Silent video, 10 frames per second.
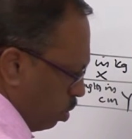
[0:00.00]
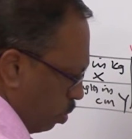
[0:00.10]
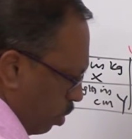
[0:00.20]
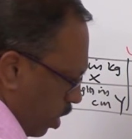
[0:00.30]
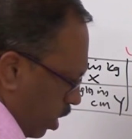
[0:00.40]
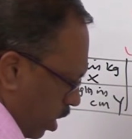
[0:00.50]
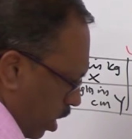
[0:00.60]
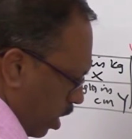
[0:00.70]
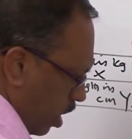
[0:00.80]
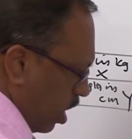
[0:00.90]
we are
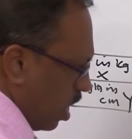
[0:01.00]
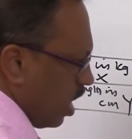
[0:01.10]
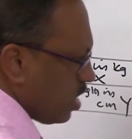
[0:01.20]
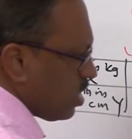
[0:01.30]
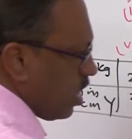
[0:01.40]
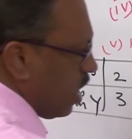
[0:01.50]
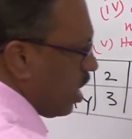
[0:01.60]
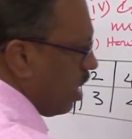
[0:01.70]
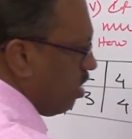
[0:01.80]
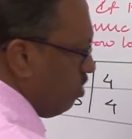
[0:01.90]
getting a straight
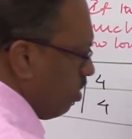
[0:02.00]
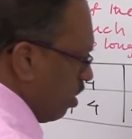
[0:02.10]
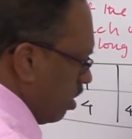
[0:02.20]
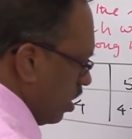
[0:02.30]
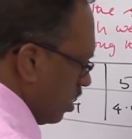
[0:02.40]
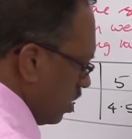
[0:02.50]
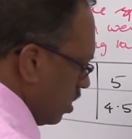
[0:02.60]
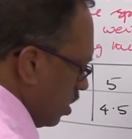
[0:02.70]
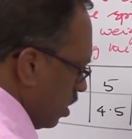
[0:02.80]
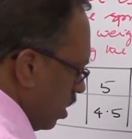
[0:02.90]
line for this.